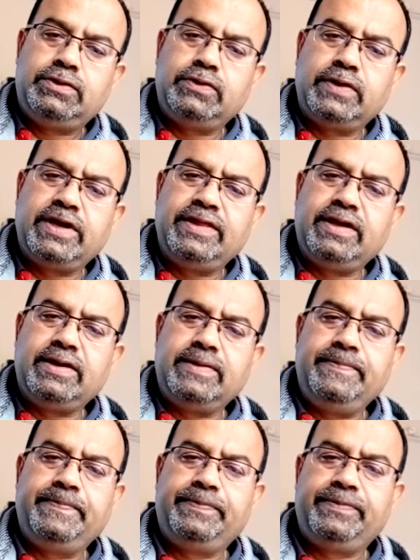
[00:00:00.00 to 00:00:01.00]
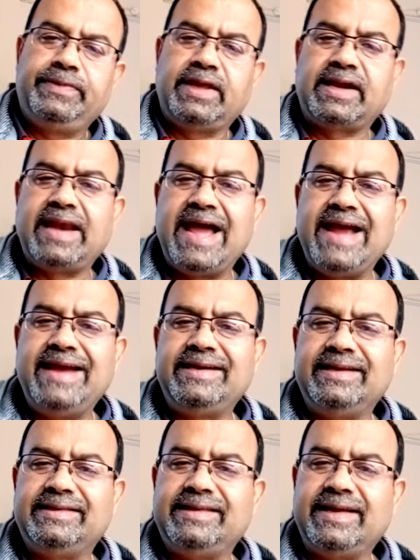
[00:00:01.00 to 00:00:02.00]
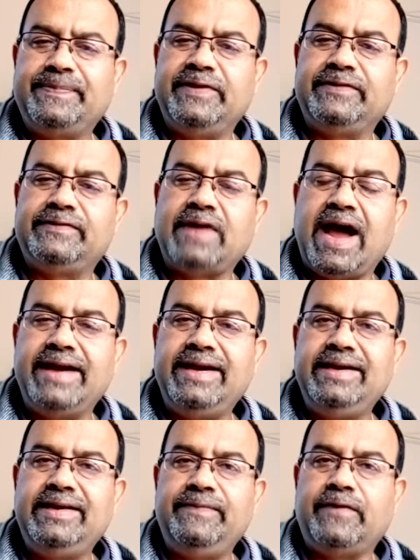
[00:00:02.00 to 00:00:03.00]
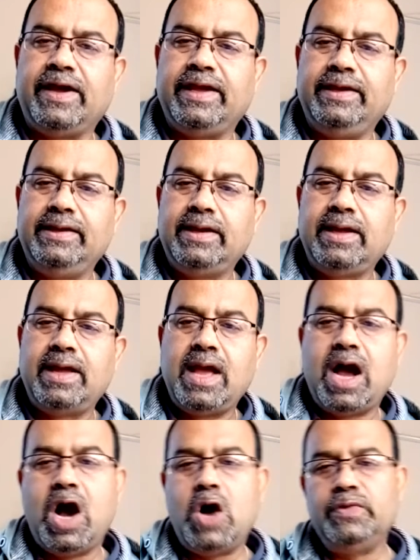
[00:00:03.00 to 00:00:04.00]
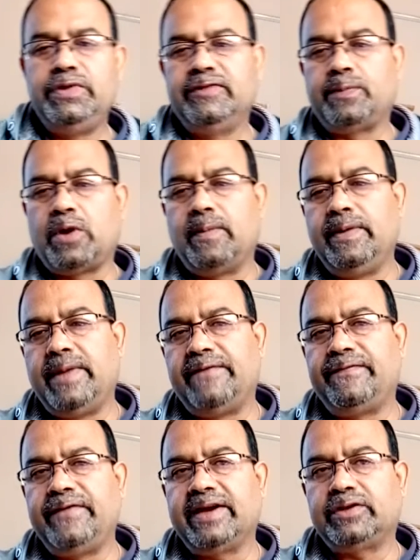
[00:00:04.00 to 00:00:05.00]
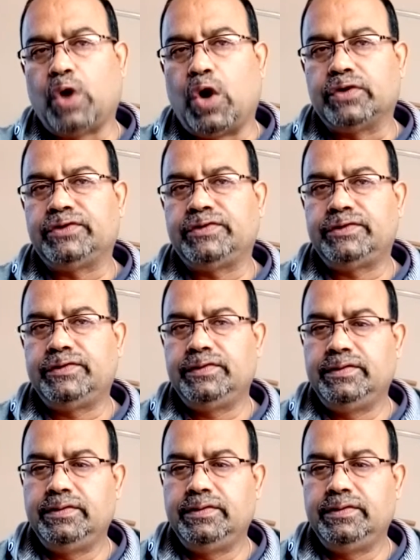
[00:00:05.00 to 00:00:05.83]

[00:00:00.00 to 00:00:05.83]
Together, the client and therapist identify how this problem affects thoughts,